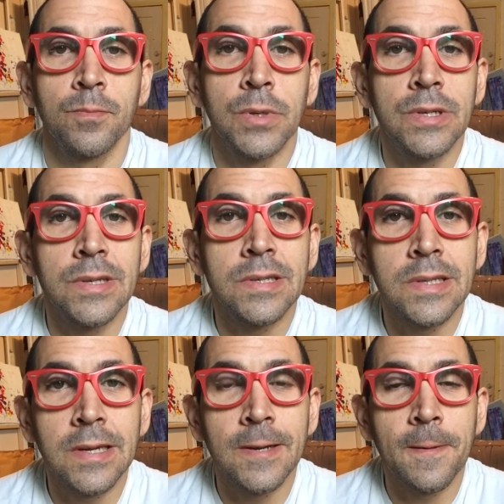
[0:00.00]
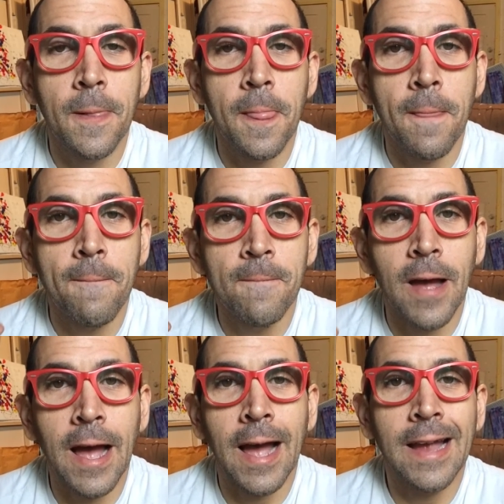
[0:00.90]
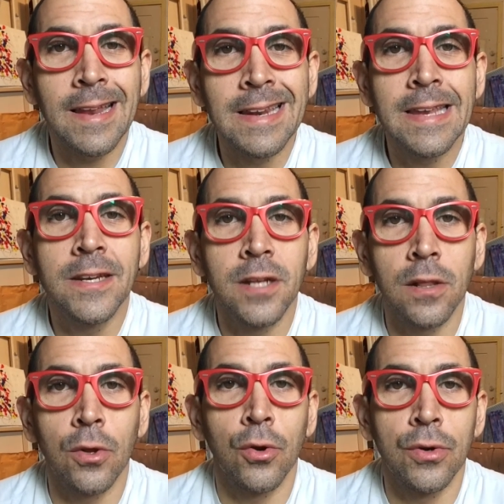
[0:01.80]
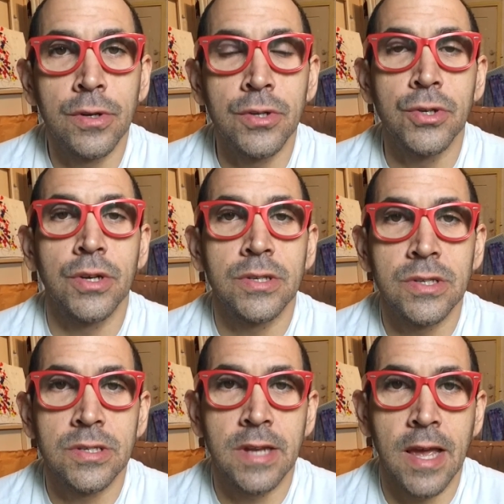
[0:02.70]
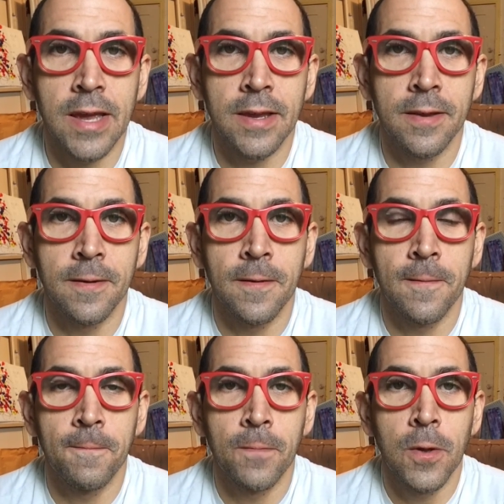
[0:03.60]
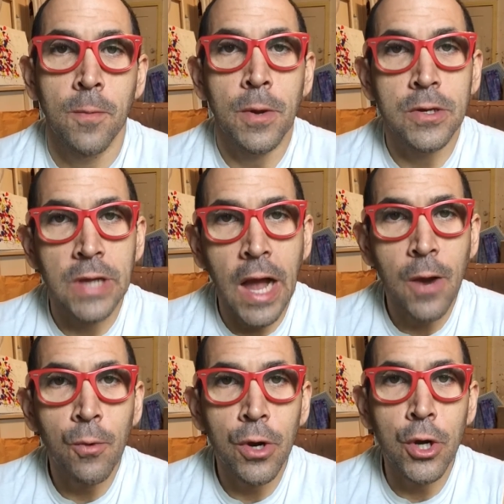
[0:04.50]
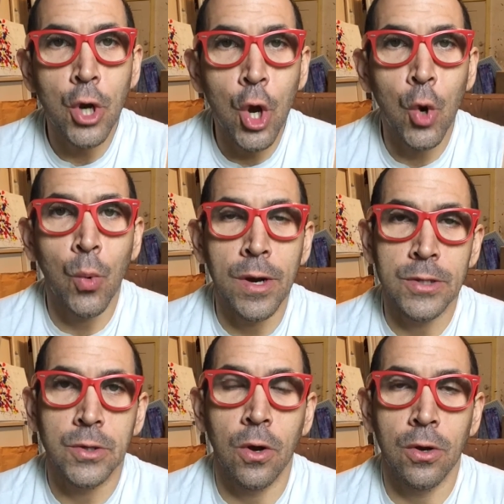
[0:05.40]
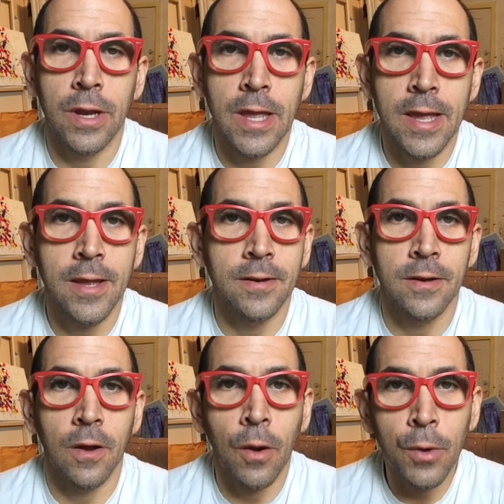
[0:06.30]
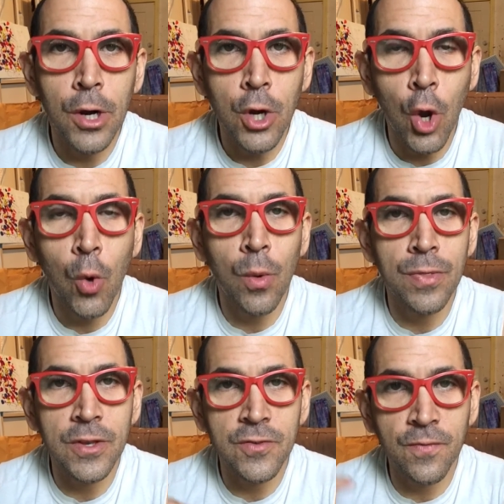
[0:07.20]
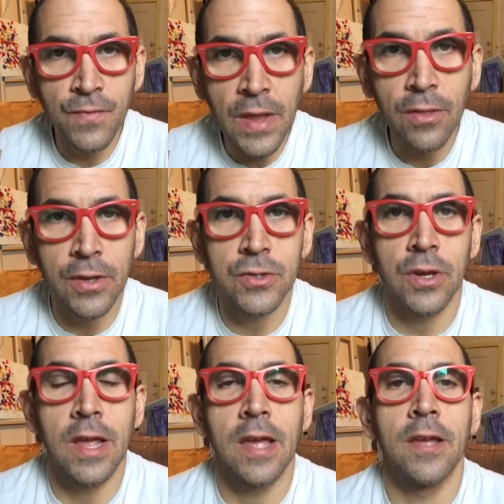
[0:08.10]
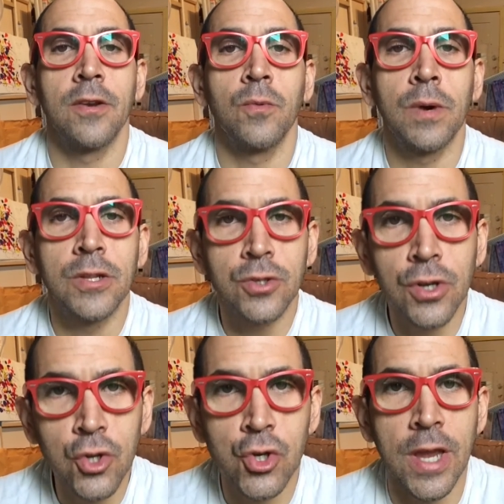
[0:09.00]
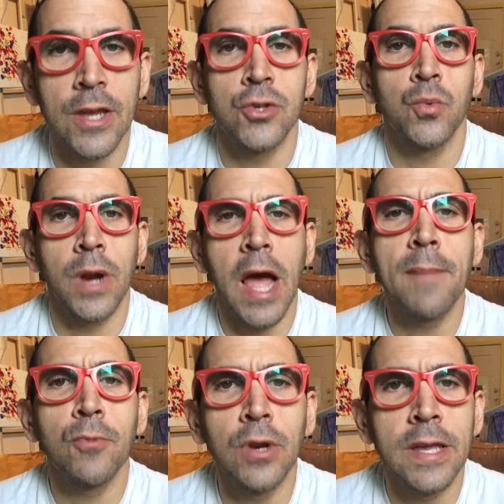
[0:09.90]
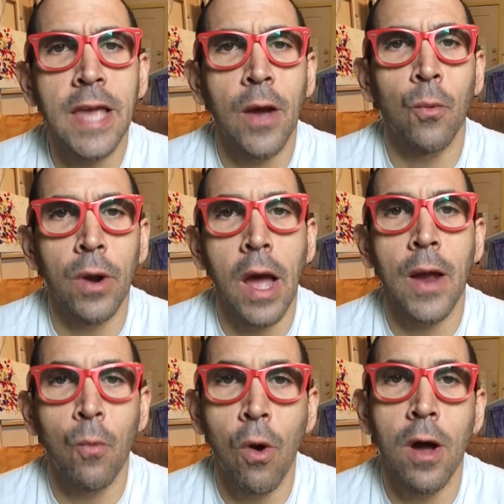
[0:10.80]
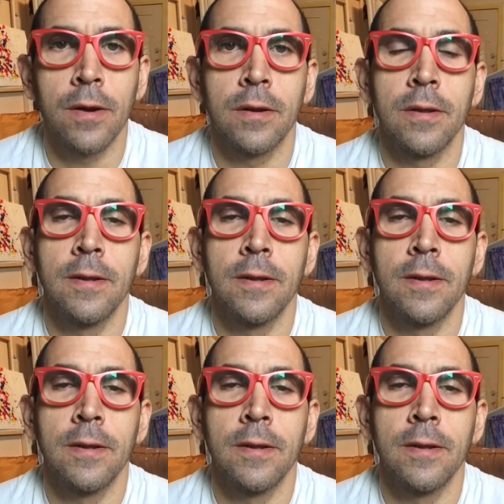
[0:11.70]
But just, I need to learn to just stay. Because I want to know when it's all going to end. I want to know when this feeling's going to end, when it's going to change, when I'm going to get what I want.